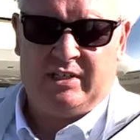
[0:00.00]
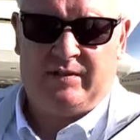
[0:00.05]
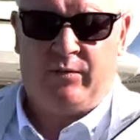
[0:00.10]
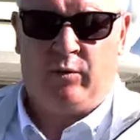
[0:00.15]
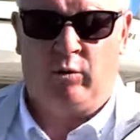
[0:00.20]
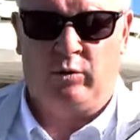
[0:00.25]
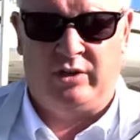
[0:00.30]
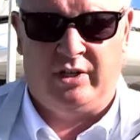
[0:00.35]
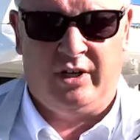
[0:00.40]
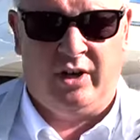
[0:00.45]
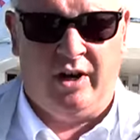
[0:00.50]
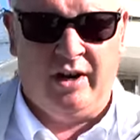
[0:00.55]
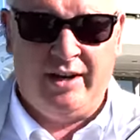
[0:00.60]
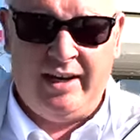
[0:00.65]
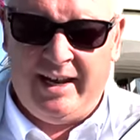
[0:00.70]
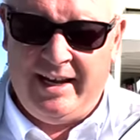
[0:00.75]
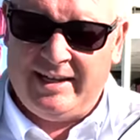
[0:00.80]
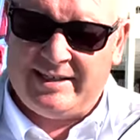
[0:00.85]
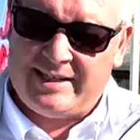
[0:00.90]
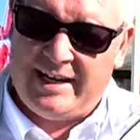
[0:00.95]
49,
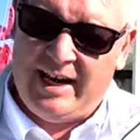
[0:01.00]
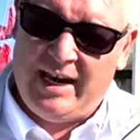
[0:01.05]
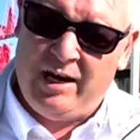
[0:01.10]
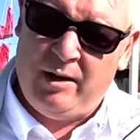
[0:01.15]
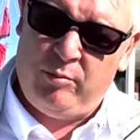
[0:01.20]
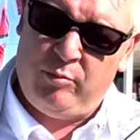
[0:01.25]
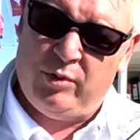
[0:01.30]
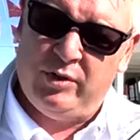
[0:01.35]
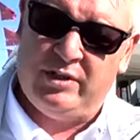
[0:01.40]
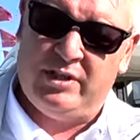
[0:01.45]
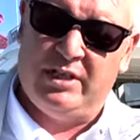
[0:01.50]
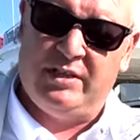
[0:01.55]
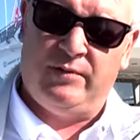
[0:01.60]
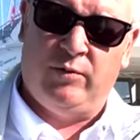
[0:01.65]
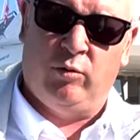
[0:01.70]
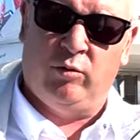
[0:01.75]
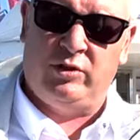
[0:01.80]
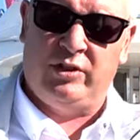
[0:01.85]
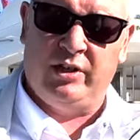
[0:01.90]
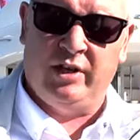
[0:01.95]
it's our Princess
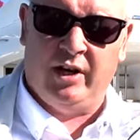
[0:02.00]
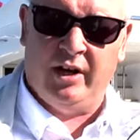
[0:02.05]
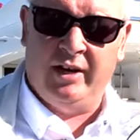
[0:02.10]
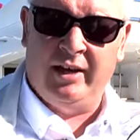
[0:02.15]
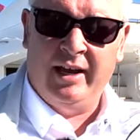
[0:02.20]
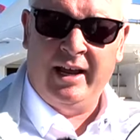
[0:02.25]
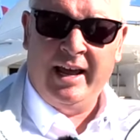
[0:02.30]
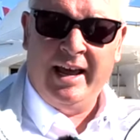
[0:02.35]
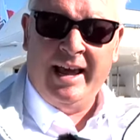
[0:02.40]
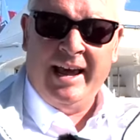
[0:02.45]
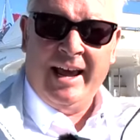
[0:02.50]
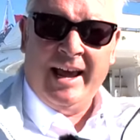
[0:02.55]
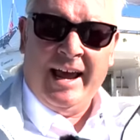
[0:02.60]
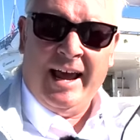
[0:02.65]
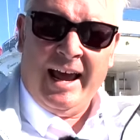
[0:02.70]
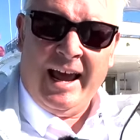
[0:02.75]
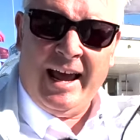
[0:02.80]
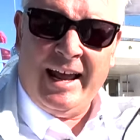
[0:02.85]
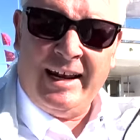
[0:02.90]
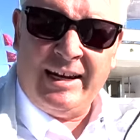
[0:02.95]
49
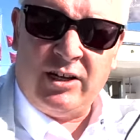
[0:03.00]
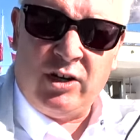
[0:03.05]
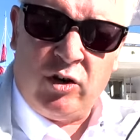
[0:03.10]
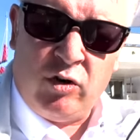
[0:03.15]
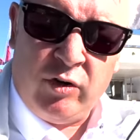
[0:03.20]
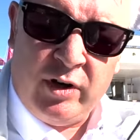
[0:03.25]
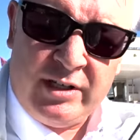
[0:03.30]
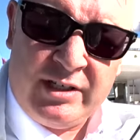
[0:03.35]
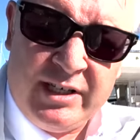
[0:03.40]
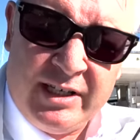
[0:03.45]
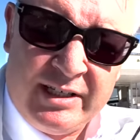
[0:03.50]
and Chris at